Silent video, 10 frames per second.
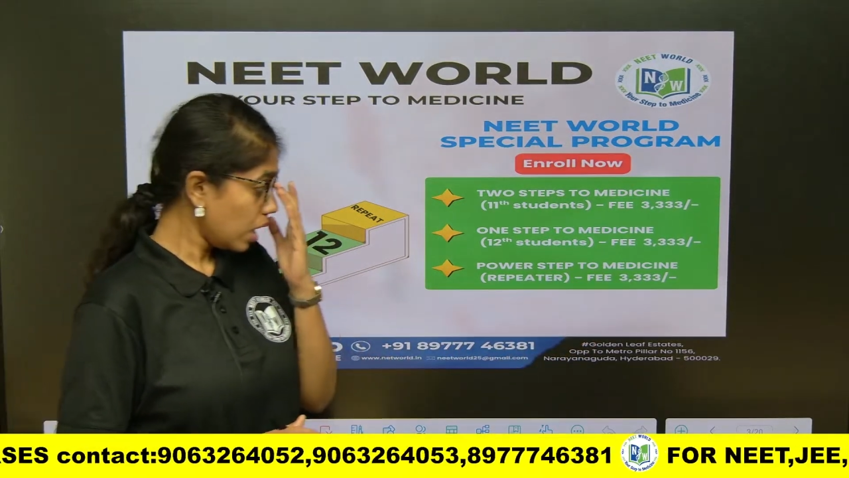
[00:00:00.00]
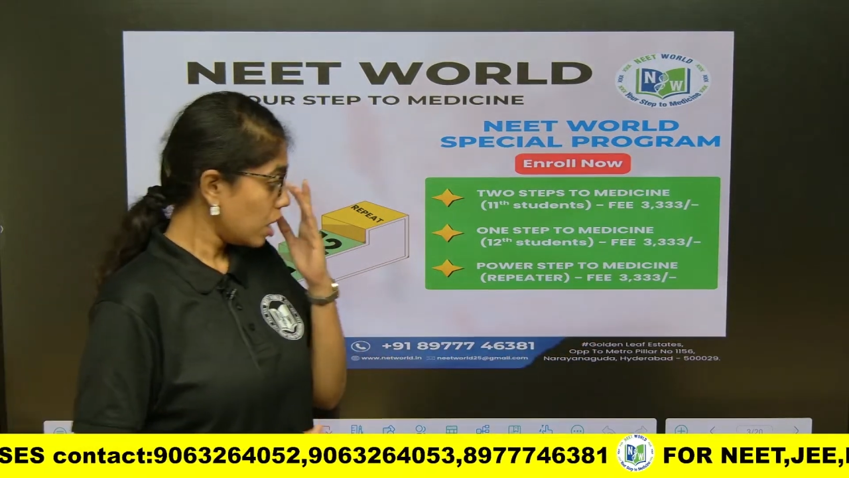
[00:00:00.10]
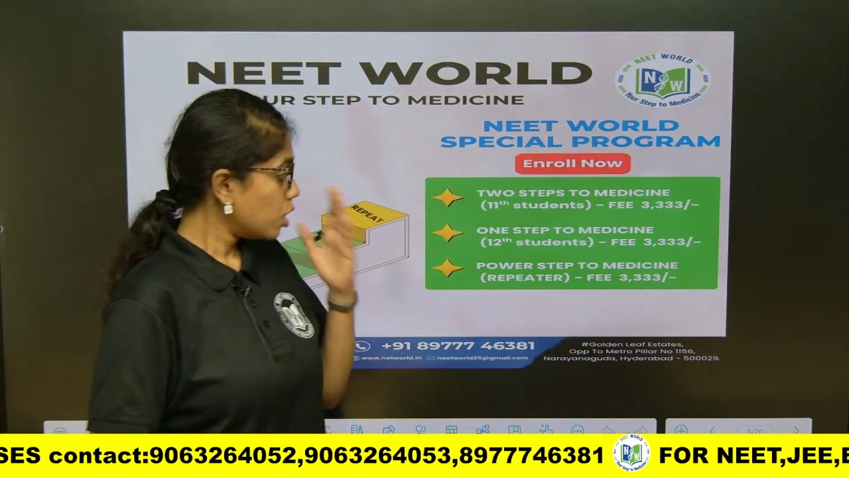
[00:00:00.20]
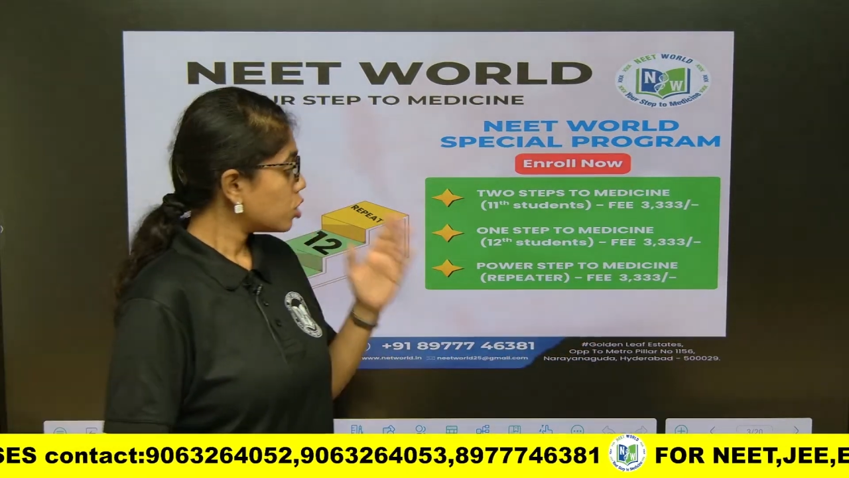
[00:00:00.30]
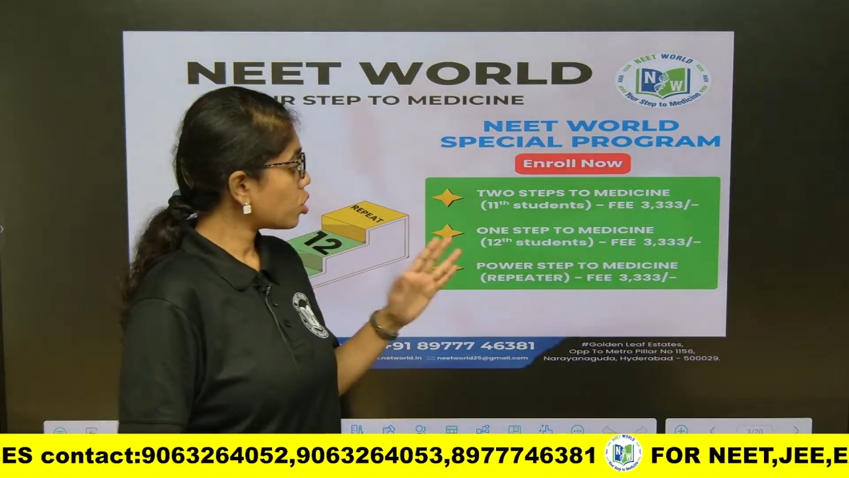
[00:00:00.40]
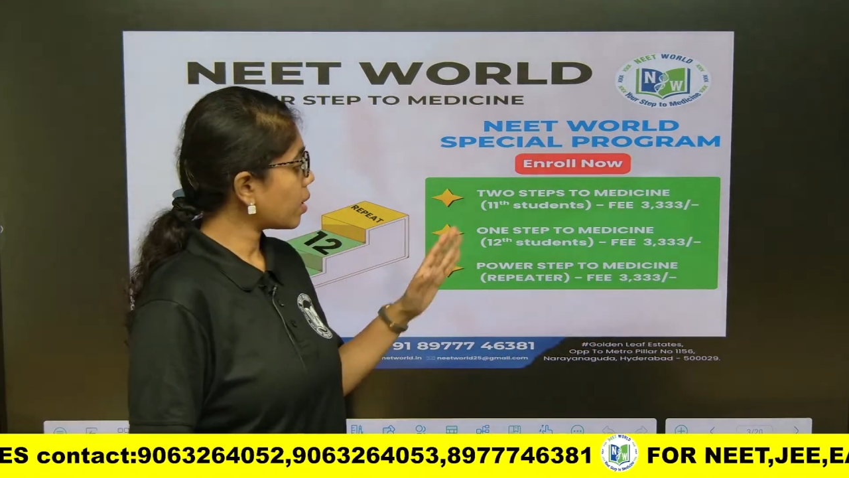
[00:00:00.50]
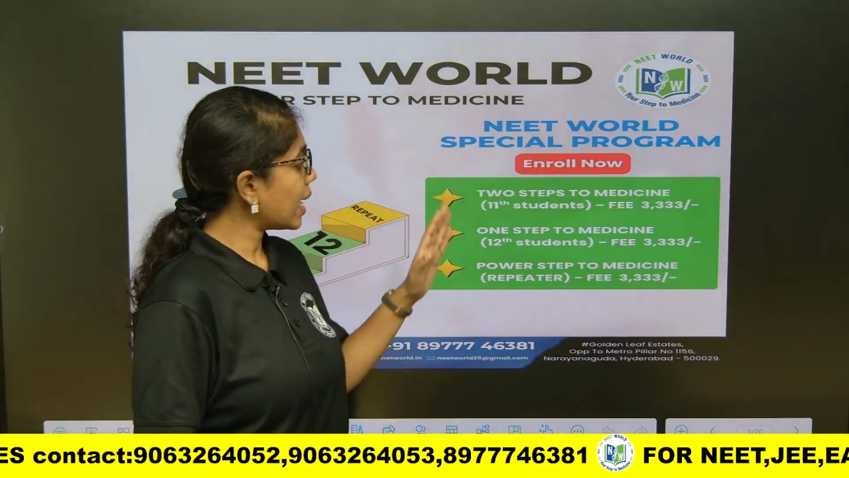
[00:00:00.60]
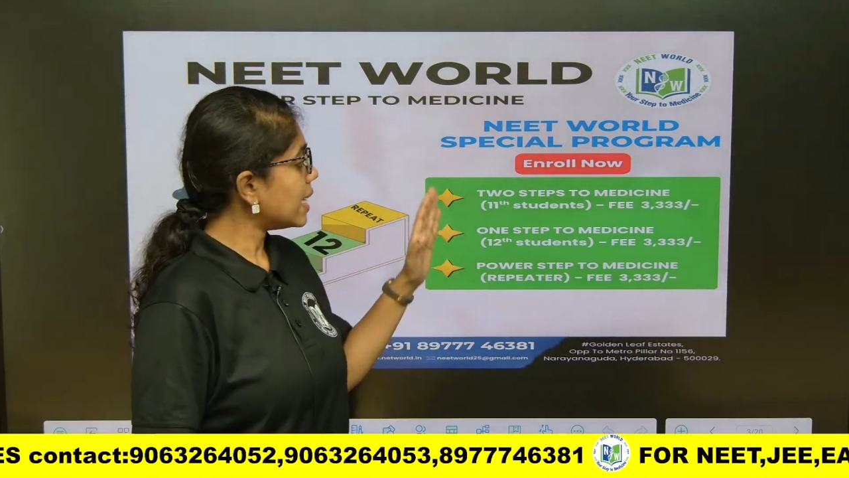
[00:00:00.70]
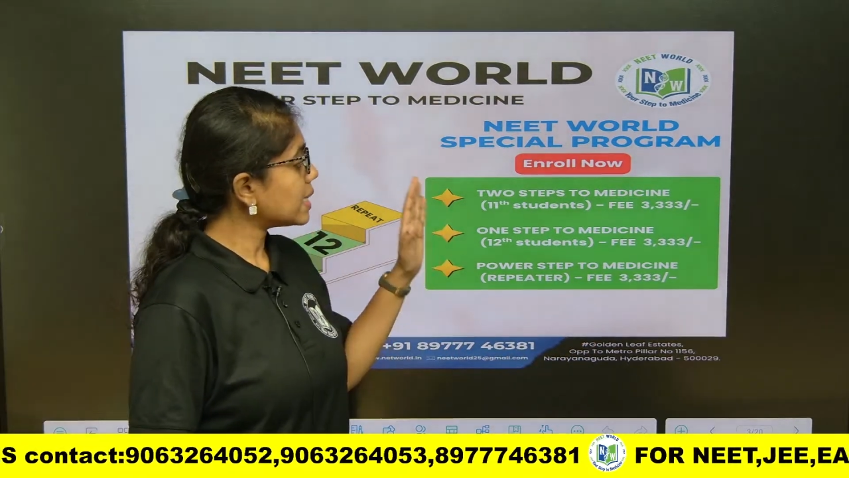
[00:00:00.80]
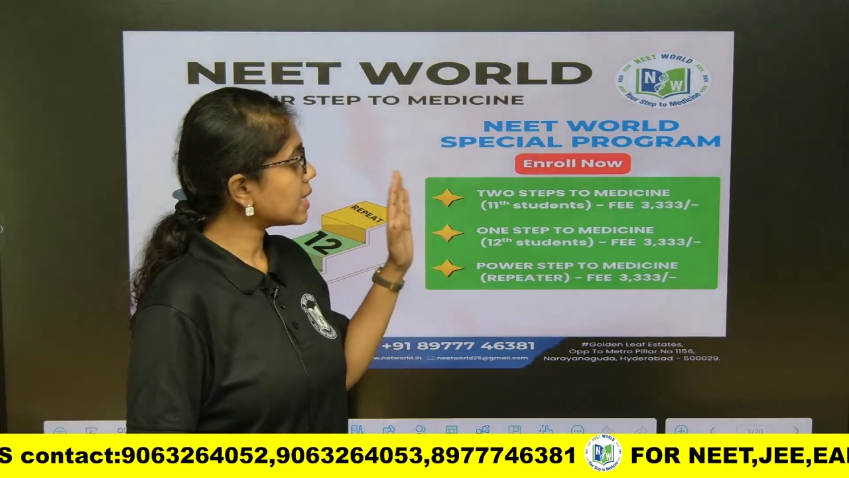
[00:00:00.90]
So
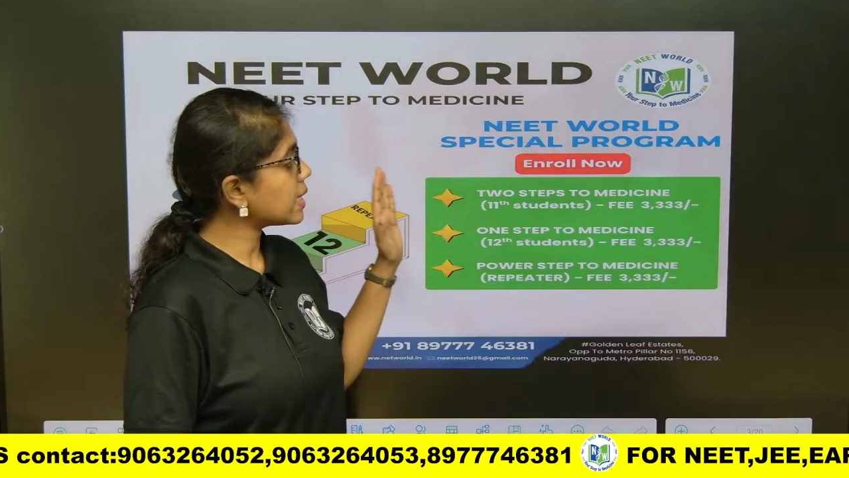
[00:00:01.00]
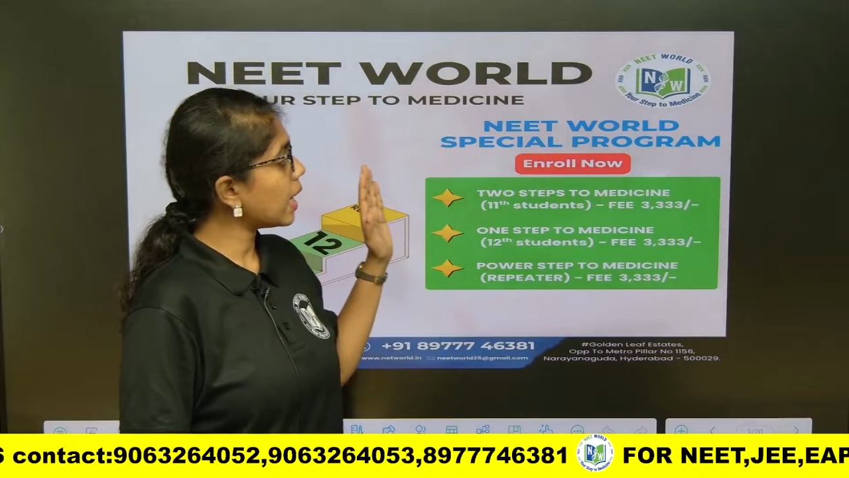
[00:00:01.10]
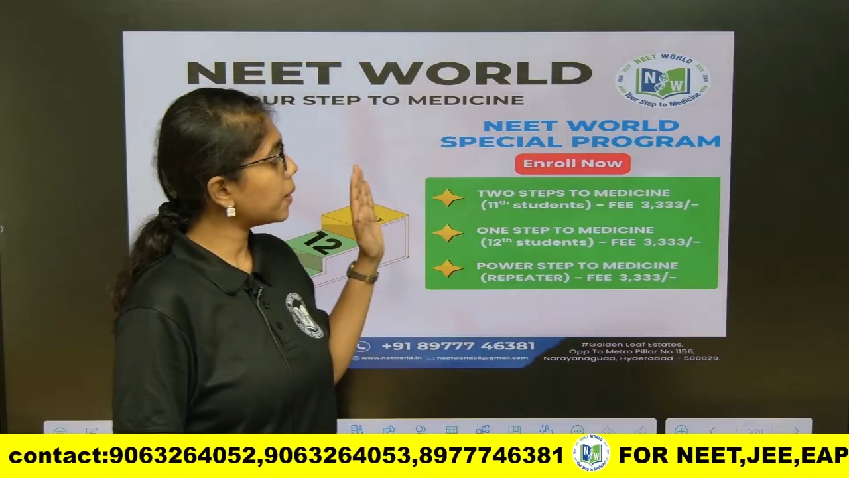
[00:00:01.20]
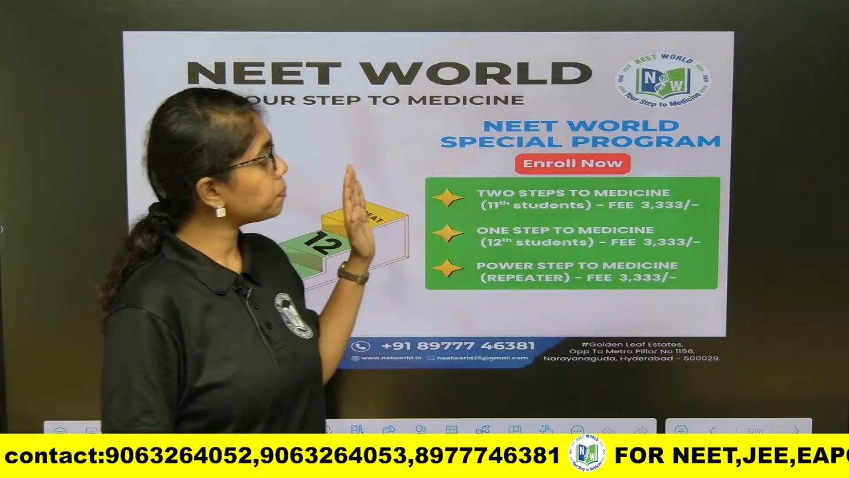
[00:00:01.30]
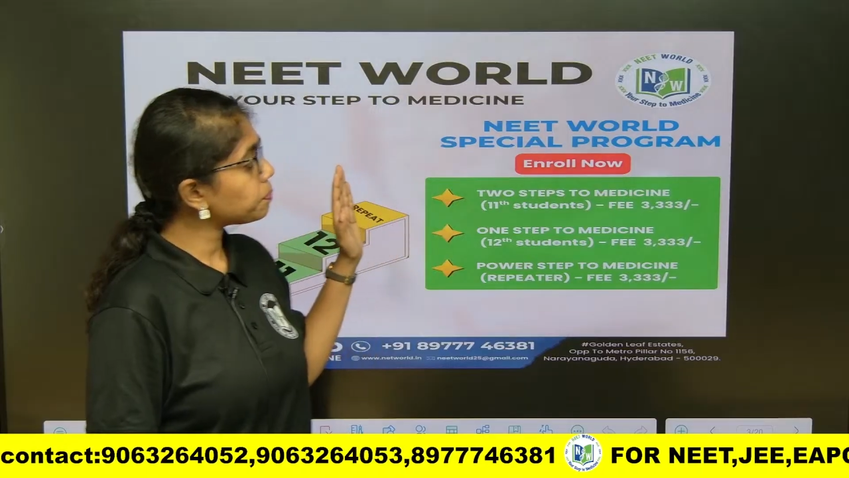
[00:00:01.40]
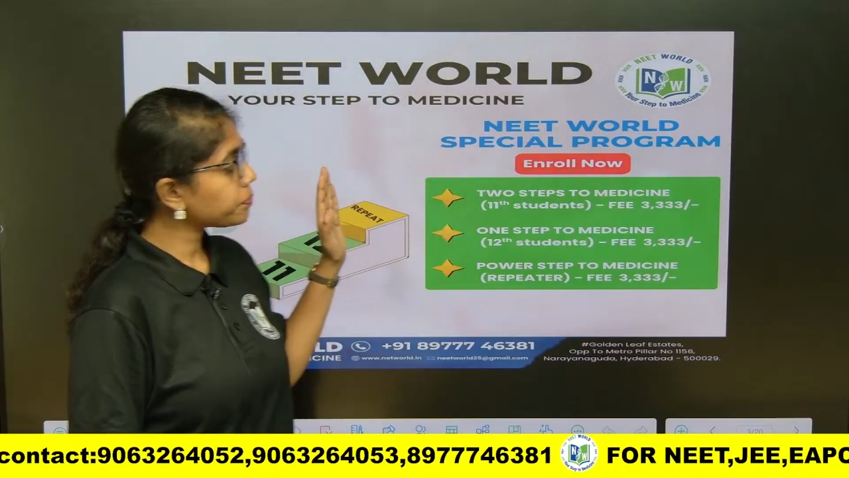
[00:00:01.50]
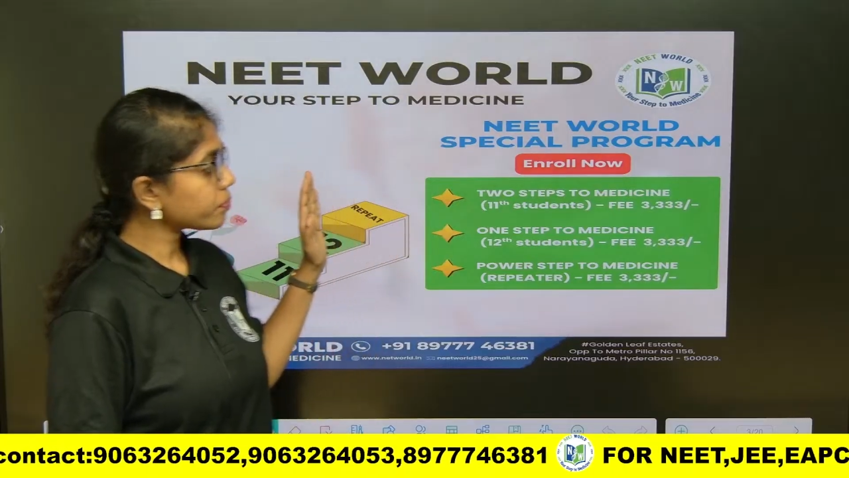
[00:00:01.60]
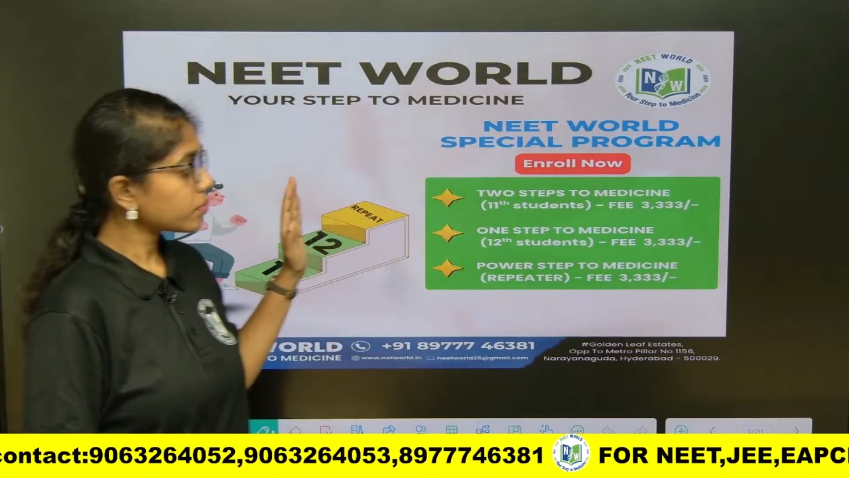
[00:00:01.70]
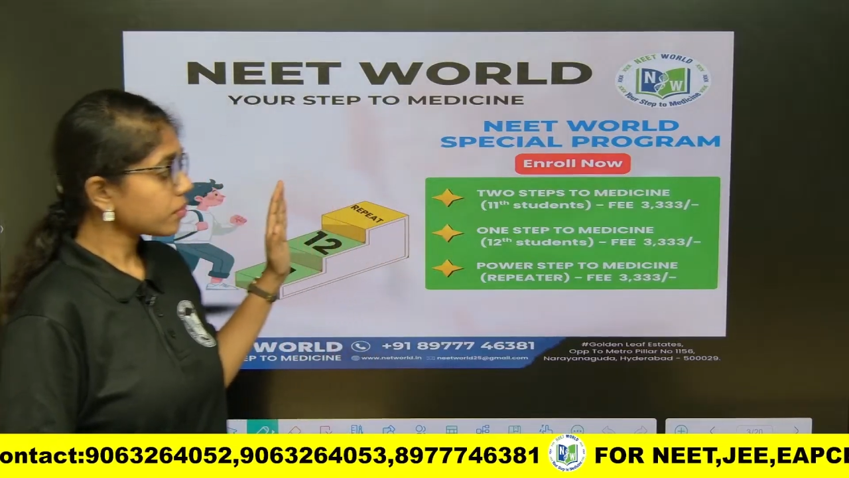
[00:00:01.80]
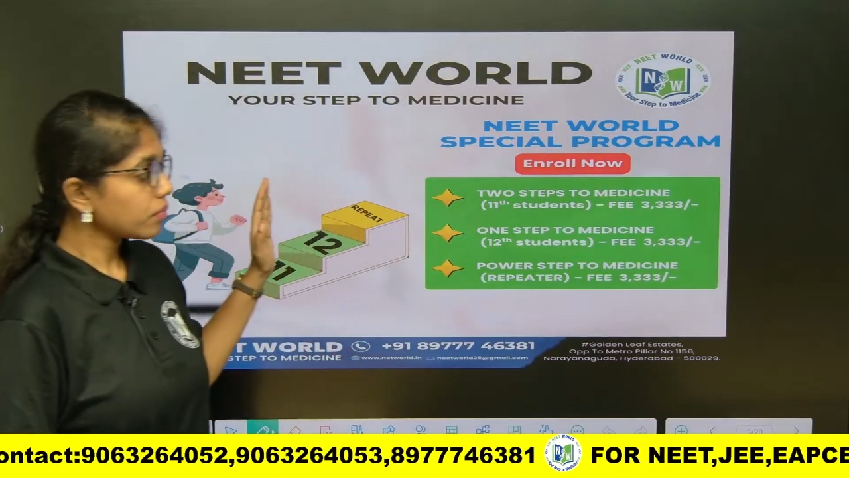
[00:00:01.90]
yes,
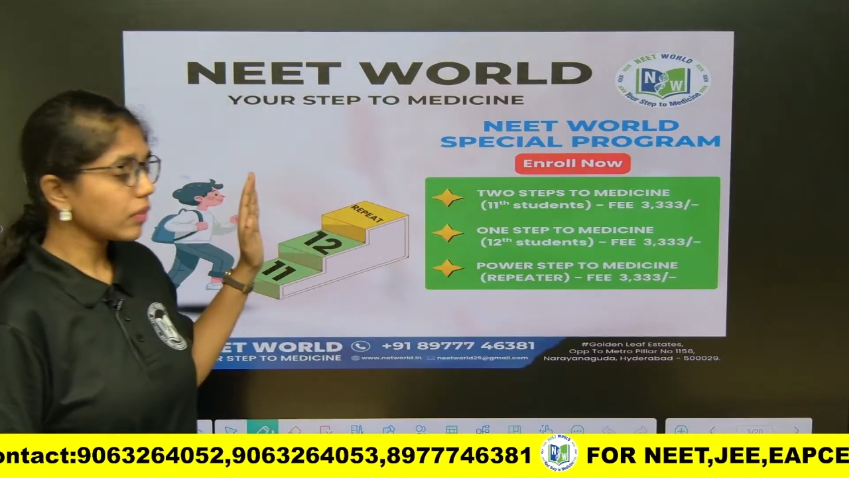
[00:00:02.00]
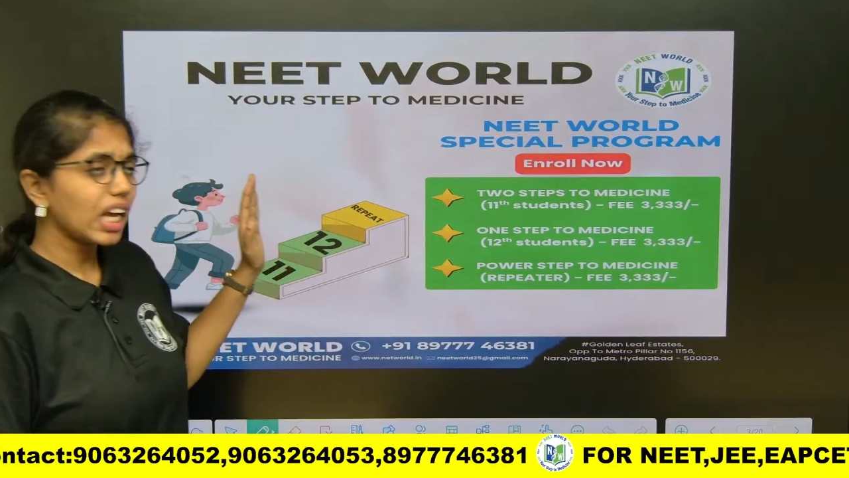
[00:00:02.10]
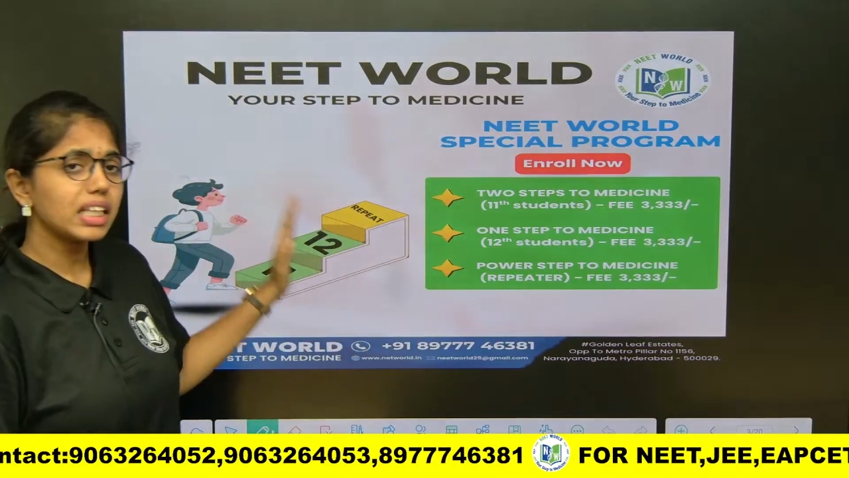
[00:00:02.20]
this